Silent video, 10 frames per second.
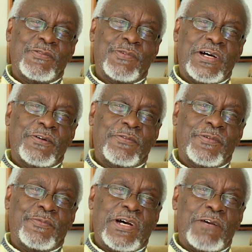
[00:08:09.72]

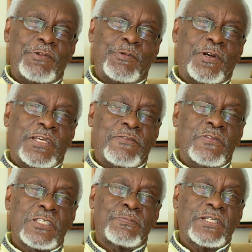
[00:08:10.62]
why we were given
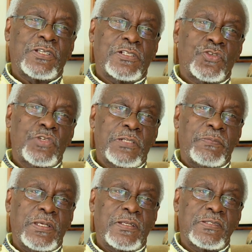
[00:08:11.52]
this special
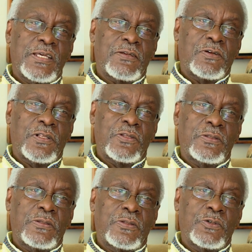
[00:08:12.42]
treatment is that
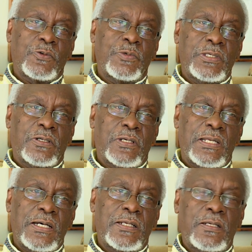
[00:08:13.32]
although we all
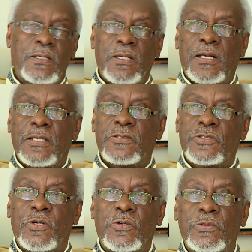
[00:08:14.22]
had a
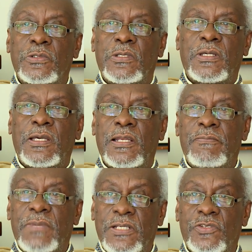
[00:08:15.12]
sound
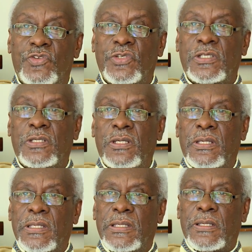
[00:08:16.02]
elementary
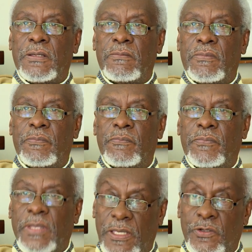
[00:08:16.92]

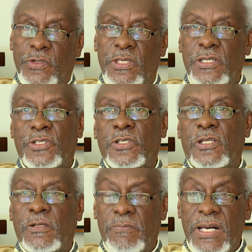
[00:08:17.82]

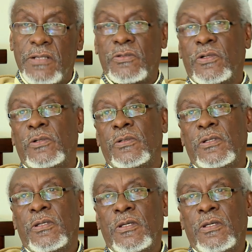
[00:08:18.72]
educational background,